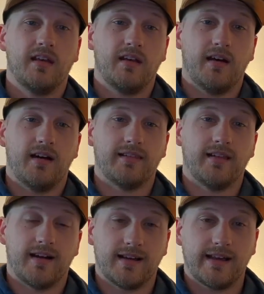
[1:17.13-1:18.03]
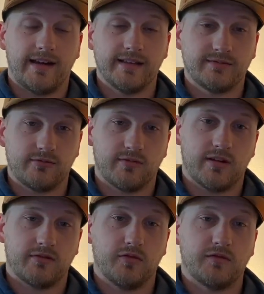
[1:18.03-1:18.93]
A lot of guys will
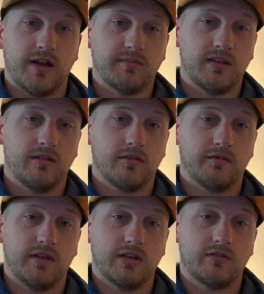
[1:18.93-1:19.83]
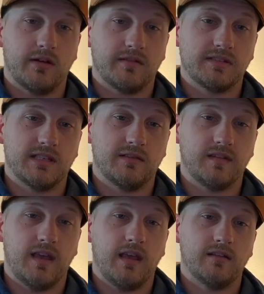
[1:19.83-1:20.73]
run a rooftop tent on their vehicle every single
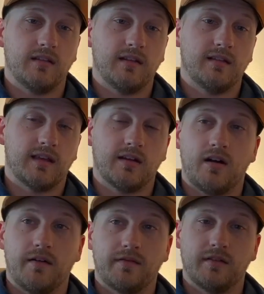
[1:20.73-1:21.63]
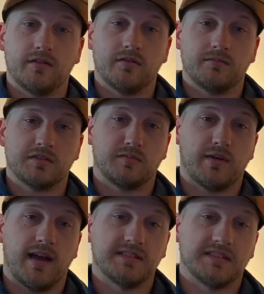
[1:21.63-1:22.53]
day, and then they take it off and they're
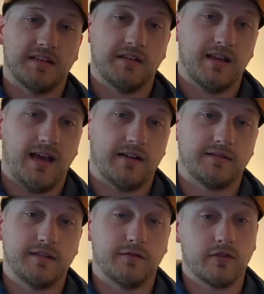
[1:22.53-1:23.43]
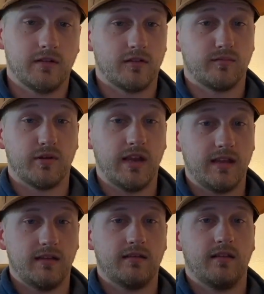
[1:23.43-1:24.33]
surprised at how different their
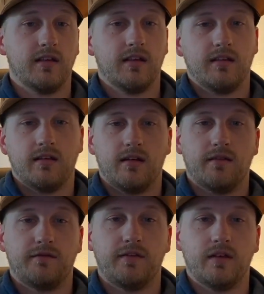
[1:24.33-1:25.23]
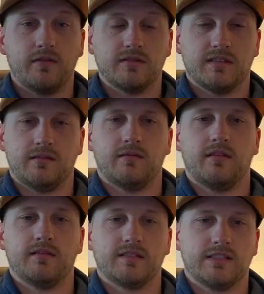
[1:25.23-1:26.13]
braking feels
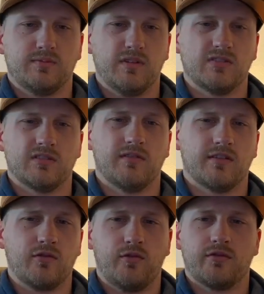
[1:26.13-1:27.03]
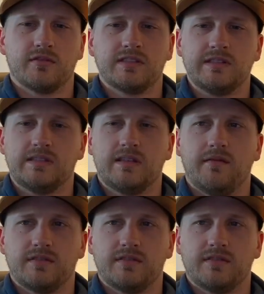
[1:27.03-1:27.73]
and suspension around corners and stuff.